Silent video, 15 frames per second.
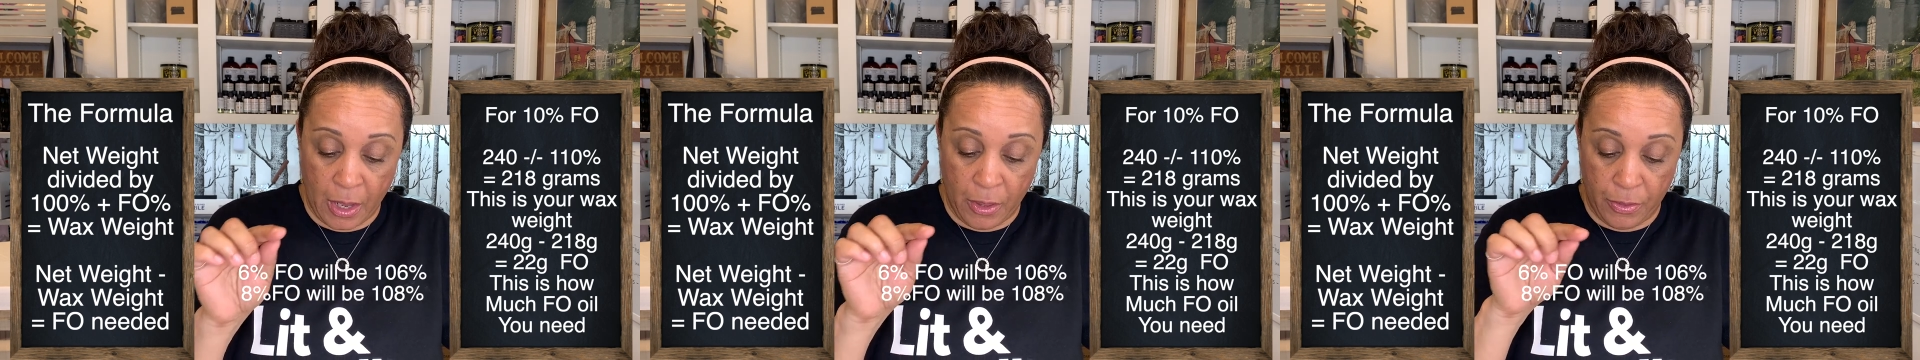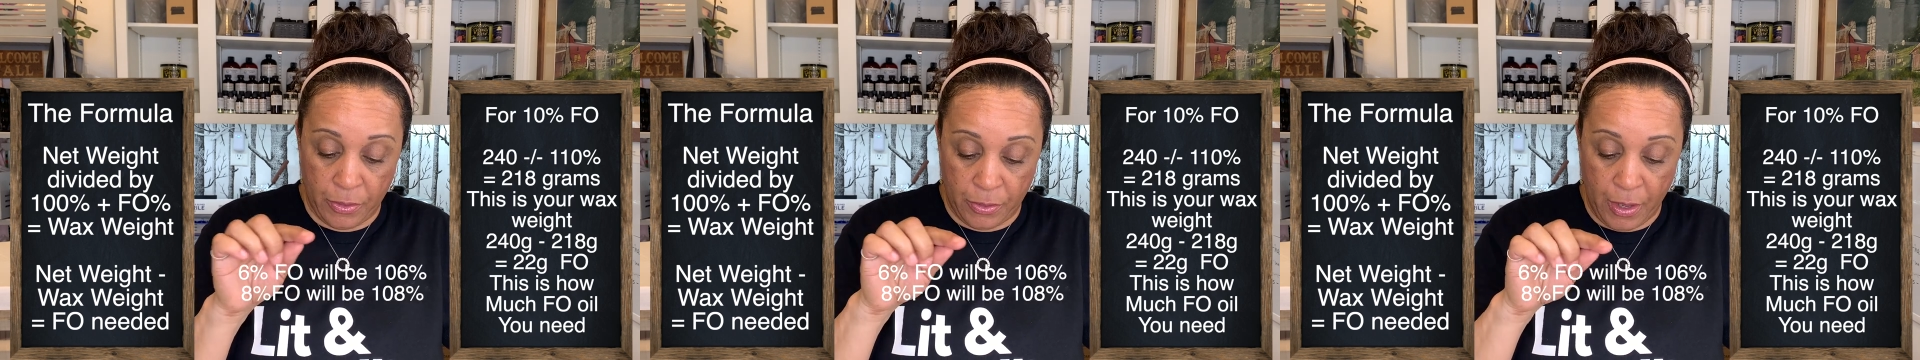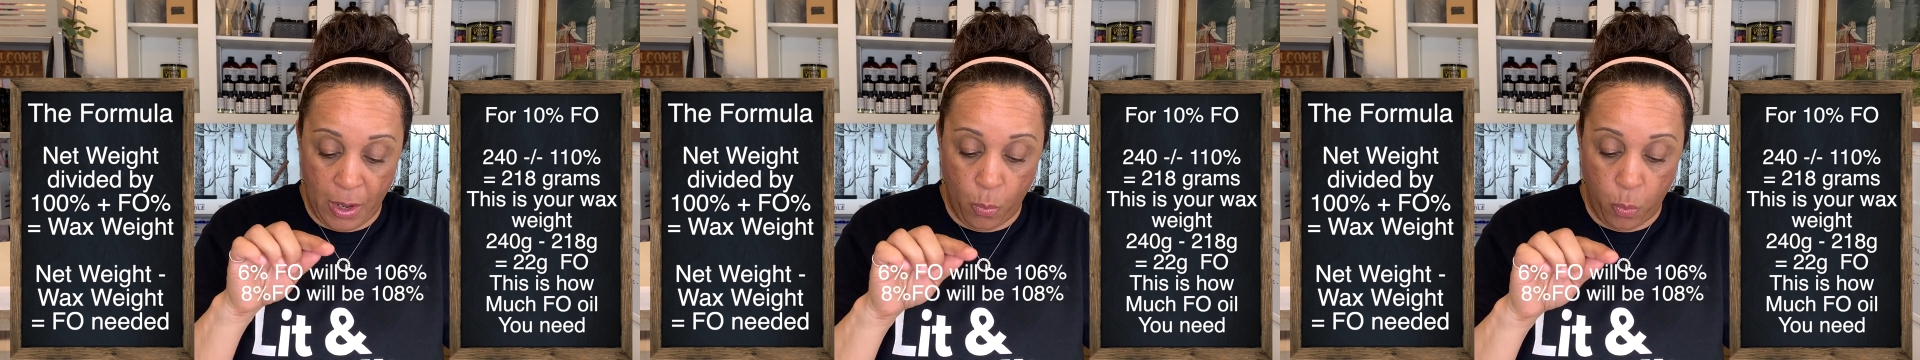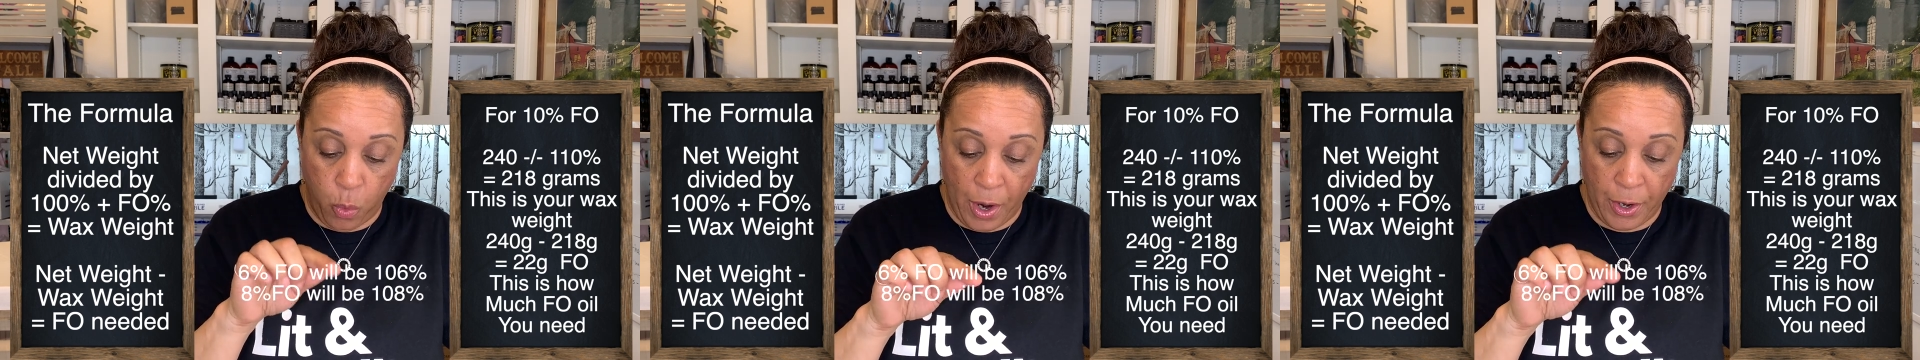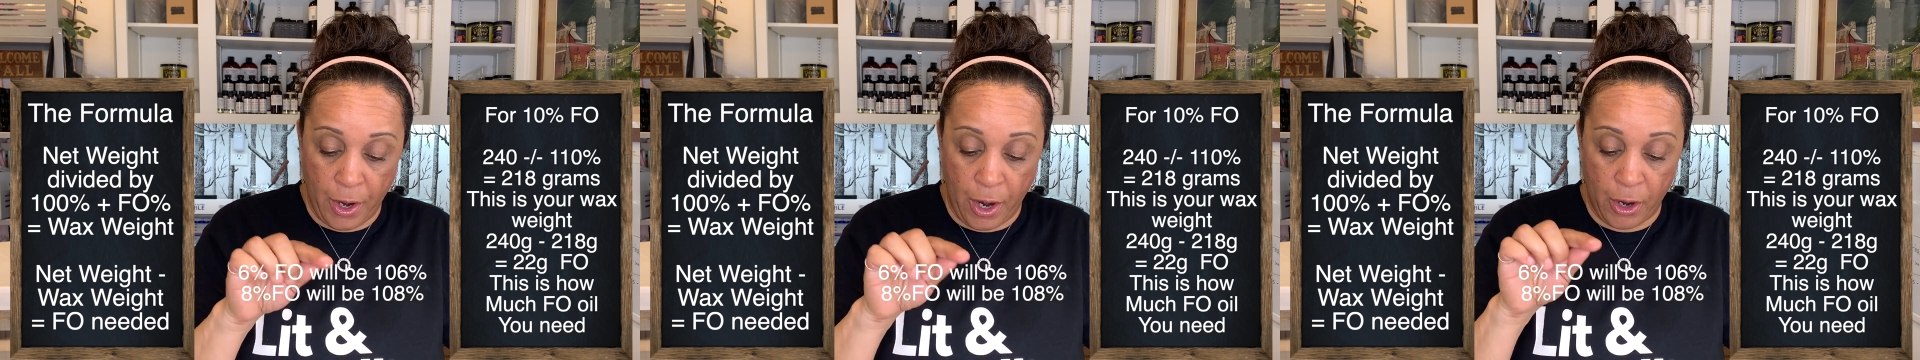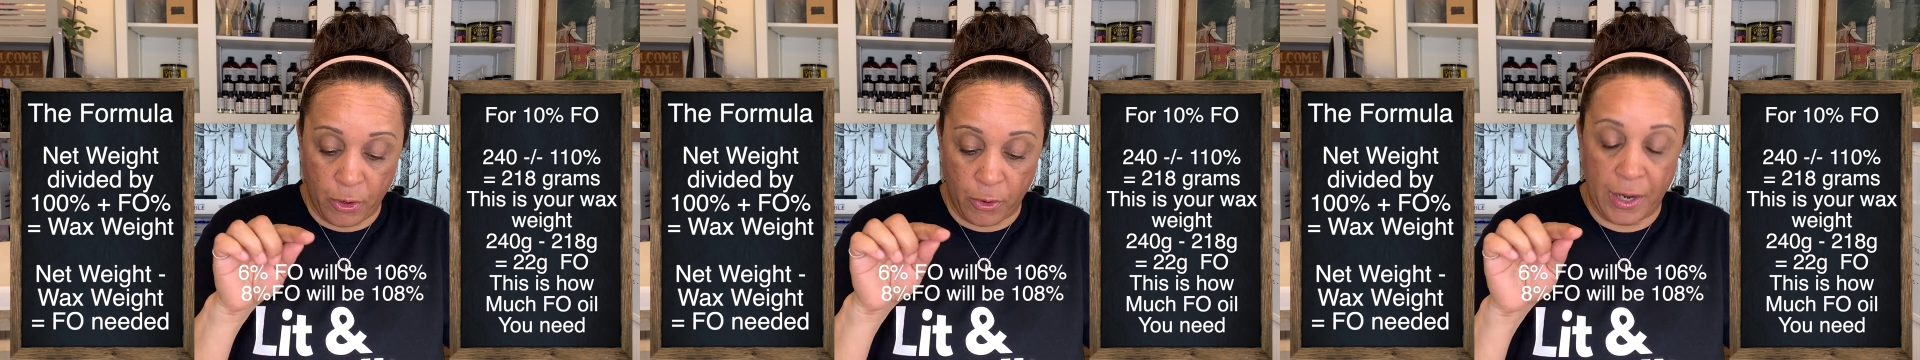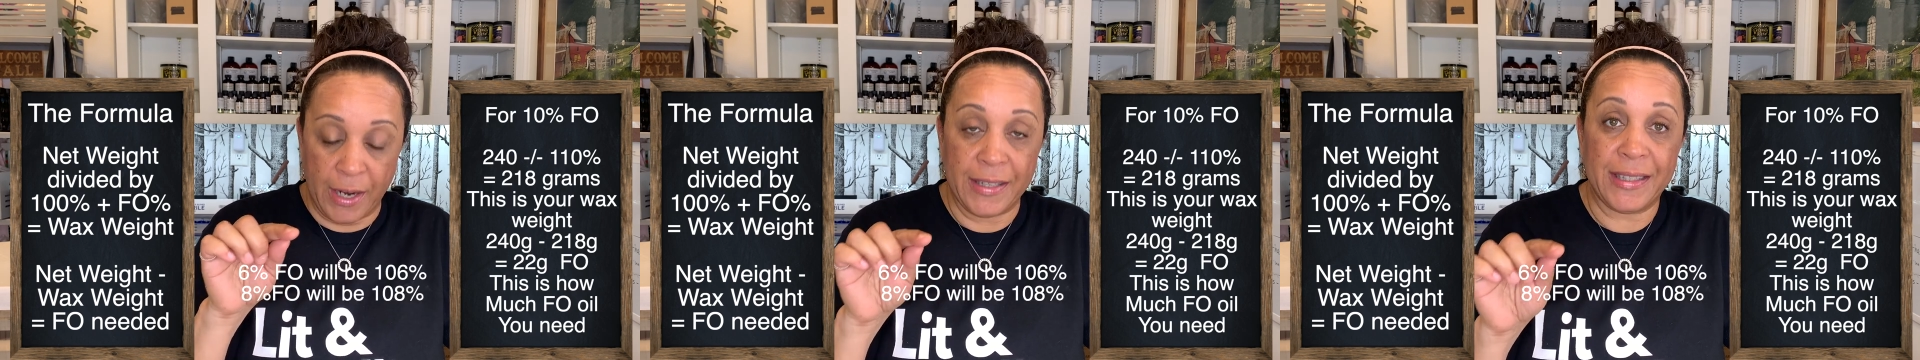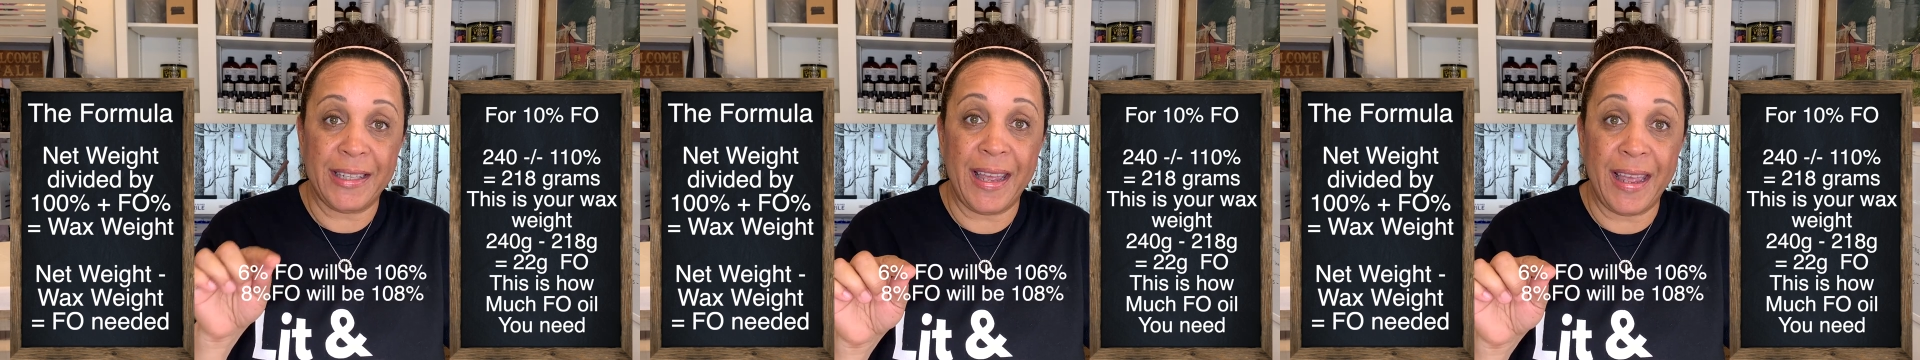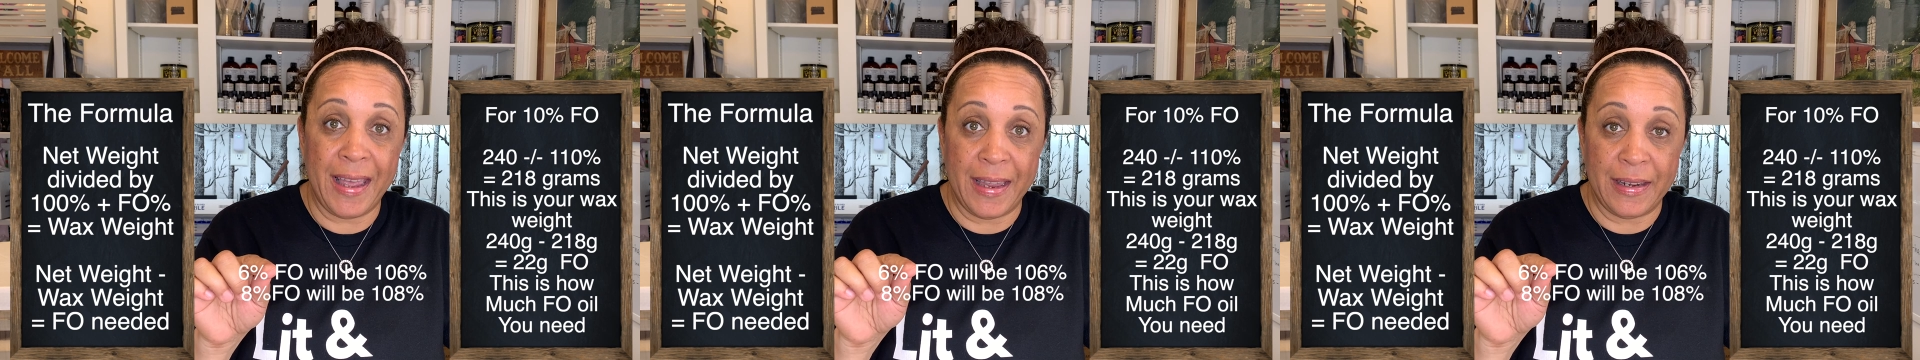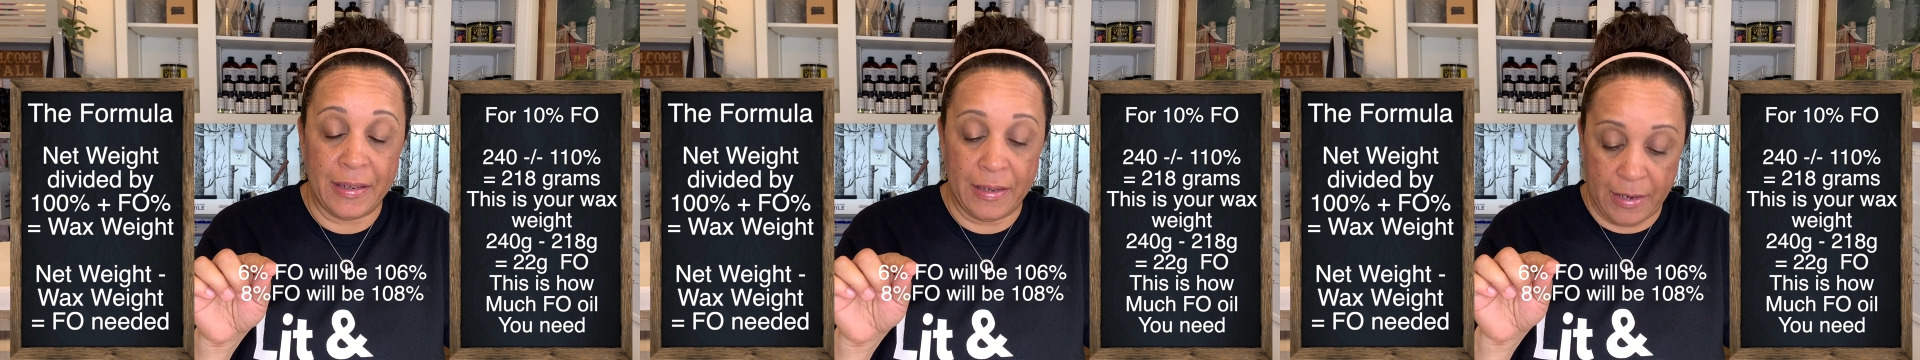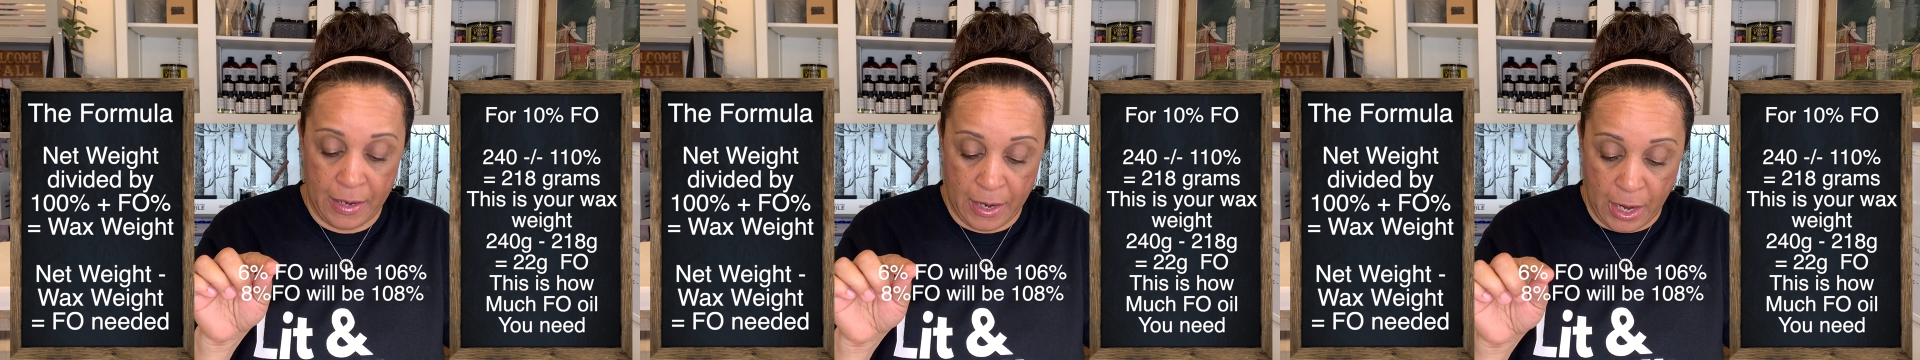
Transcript: the 110.